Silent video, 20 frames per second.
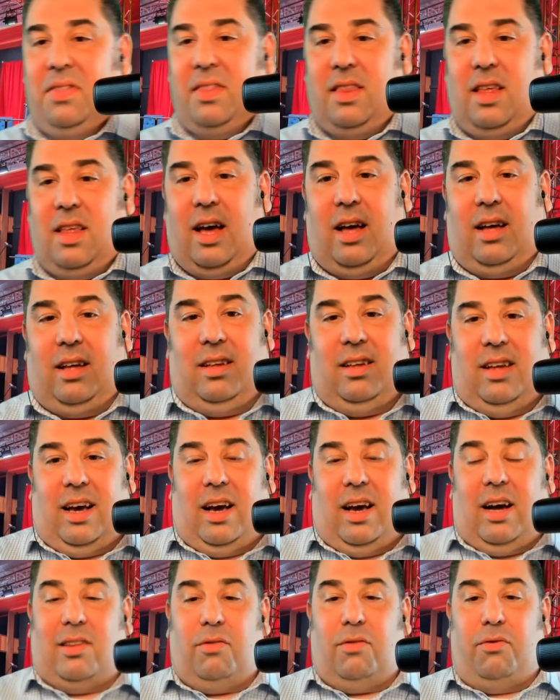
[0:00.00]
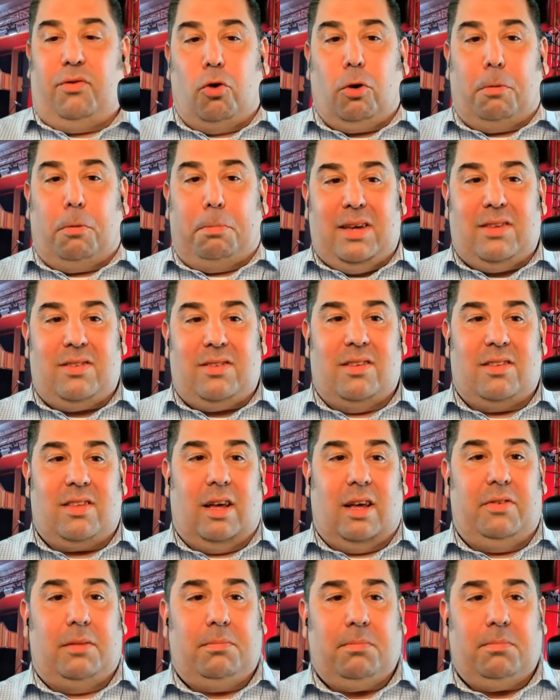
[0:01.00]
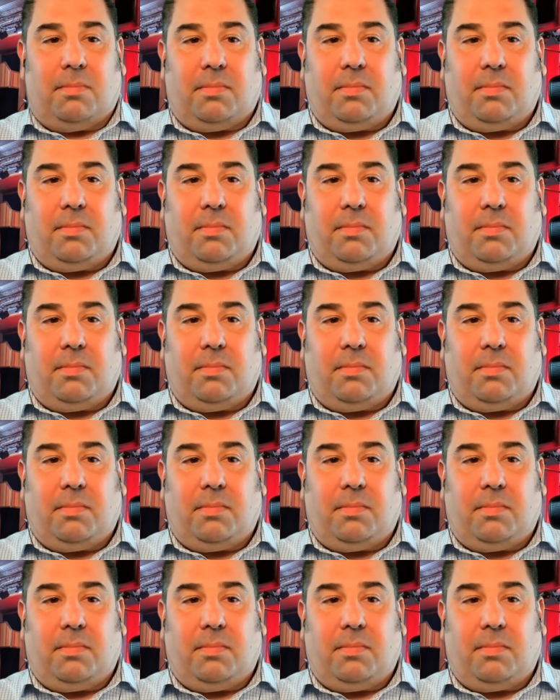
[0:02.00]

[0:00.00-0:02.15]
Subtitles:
I got 4 pieces of it.